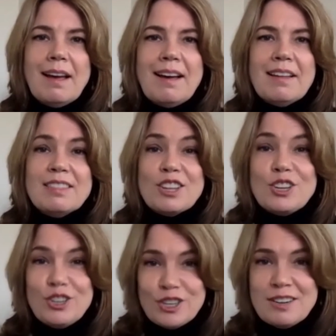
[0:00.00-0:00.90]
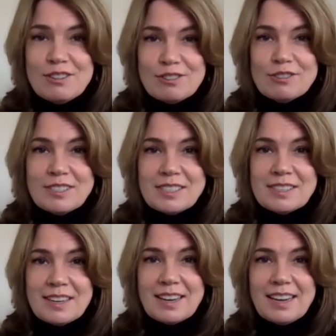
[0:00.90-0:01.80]
Uh, the good news
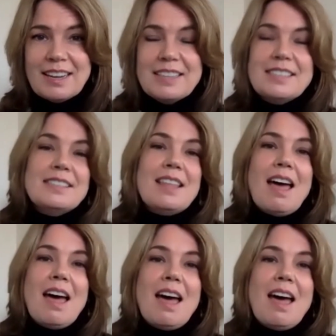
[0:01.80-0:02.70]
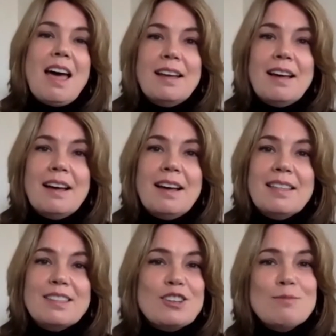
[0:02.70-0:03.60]
is that uh,
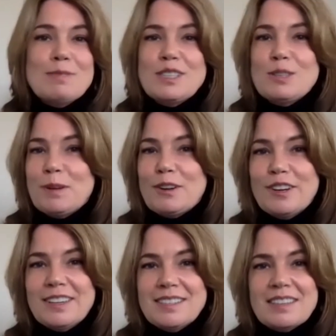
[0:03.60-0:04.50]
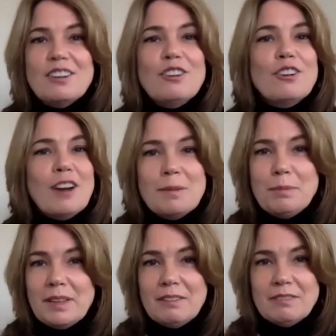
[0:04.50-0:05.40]
the human spirit is
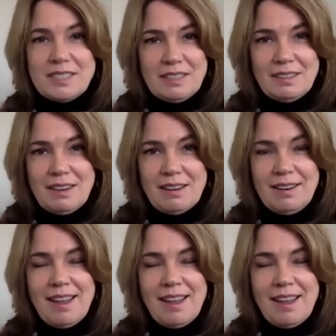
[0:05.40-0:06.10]
incredibly resilient.